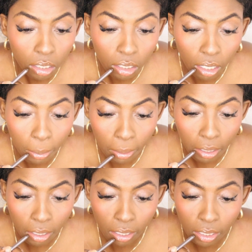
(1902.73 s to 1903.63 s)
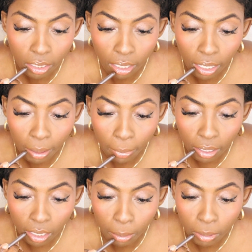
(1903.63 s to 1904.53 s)
So I'm going to use this to line my
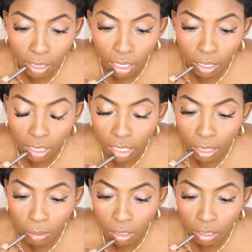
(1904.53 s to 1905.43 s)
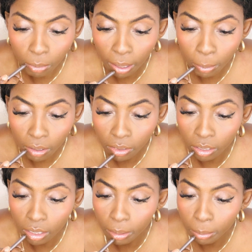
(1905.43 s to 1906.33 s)
lips. I know I said I was going to wipe off the
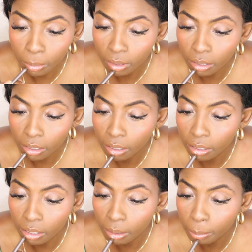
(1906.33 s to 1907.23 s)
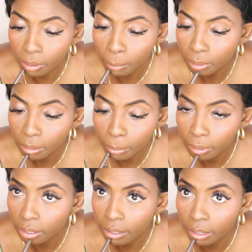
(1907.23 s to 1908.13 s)
lip, the uh, lip plumper,
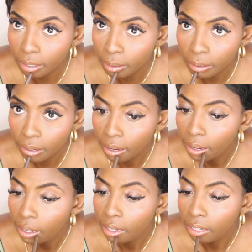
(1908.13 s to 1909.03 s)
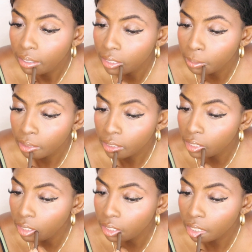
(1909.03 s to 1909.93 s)
but no. So I'm just
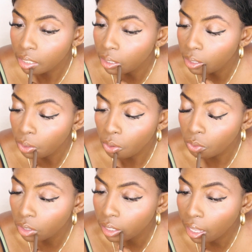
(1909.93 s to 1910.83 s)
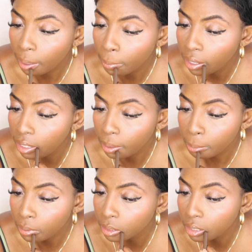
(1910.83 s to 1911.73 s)
going to use this to overline my
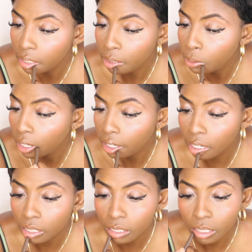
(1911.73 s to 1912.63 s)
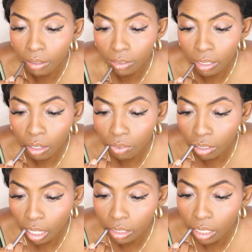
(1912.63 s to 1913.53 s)
lips because the UK girlies definitely
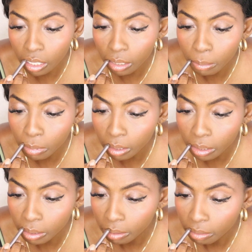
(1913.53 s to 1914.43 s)
overline their lips.